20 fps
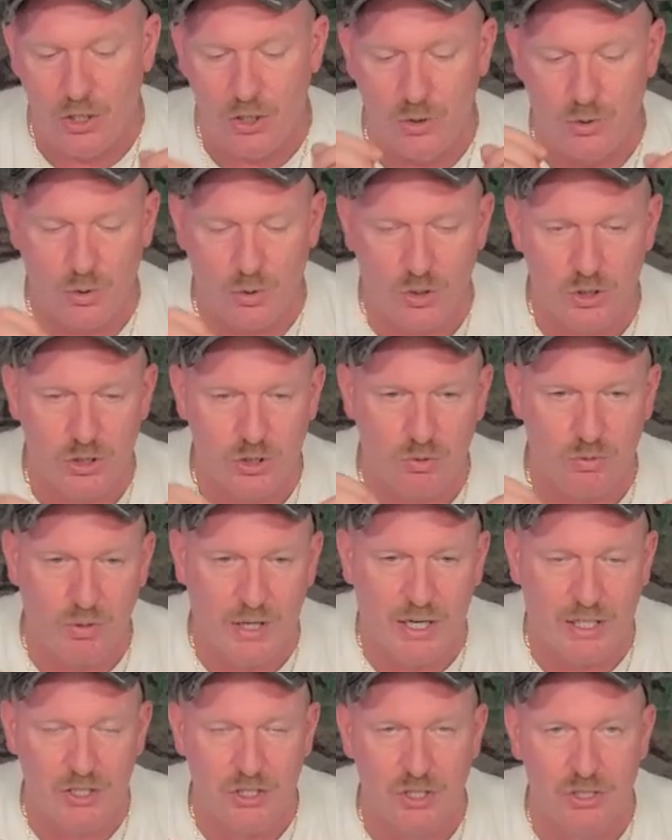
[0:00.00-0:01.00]
your
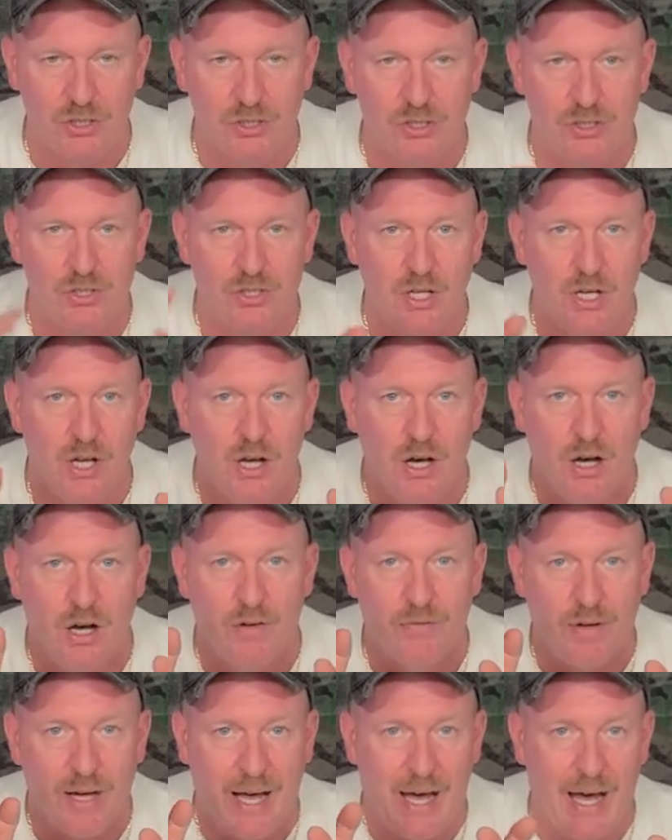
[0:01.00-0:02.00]
directions
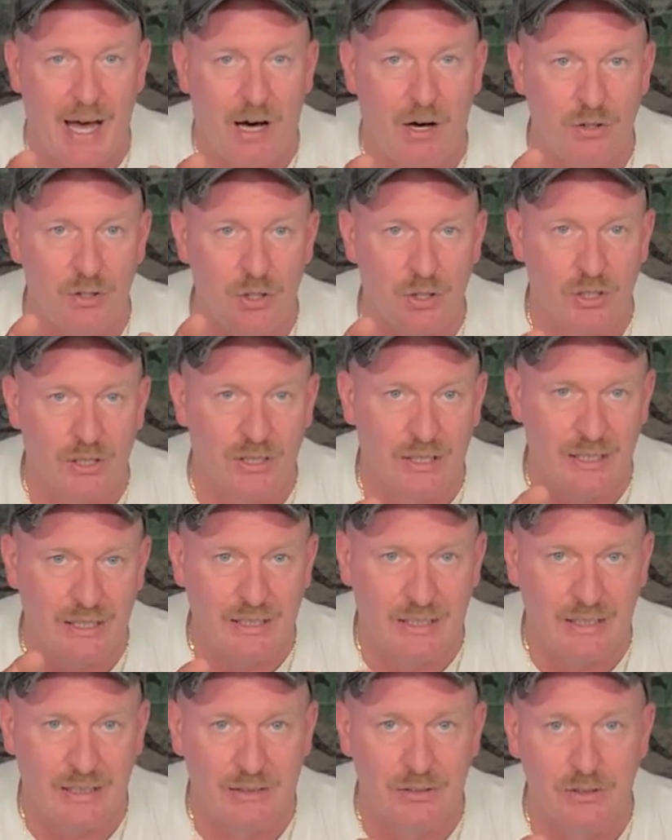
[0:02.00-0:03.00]
of how you're going to
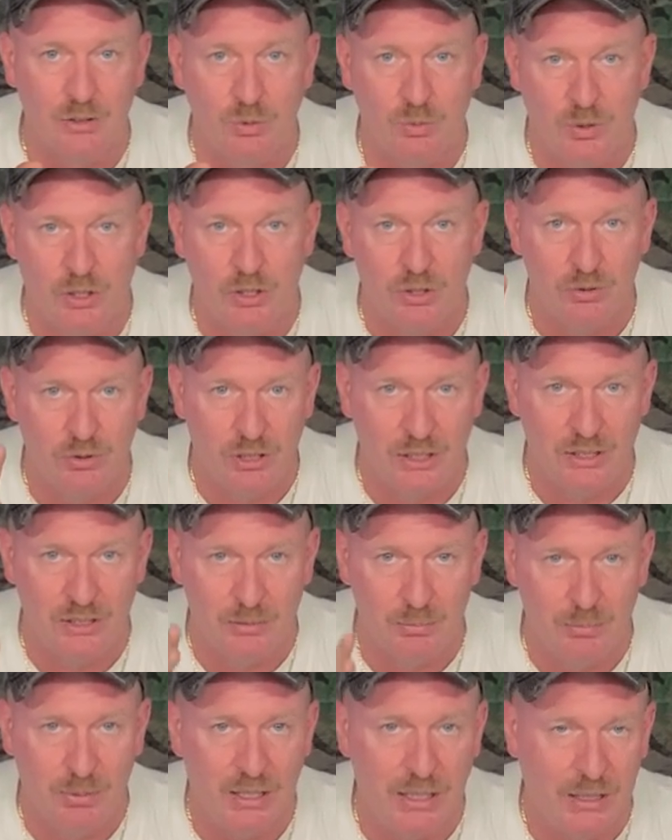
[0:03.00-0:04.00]
get to where you need
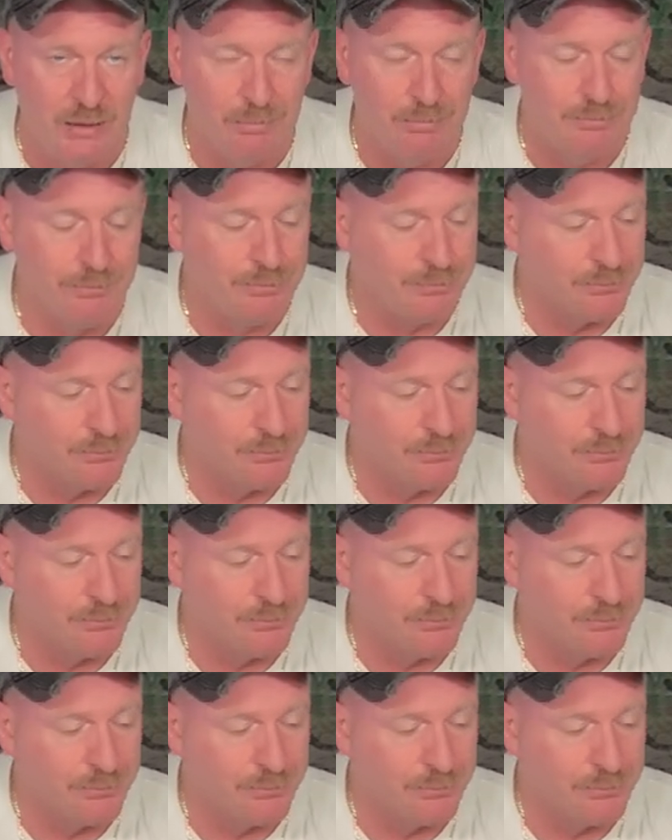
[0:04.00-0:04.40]
to be.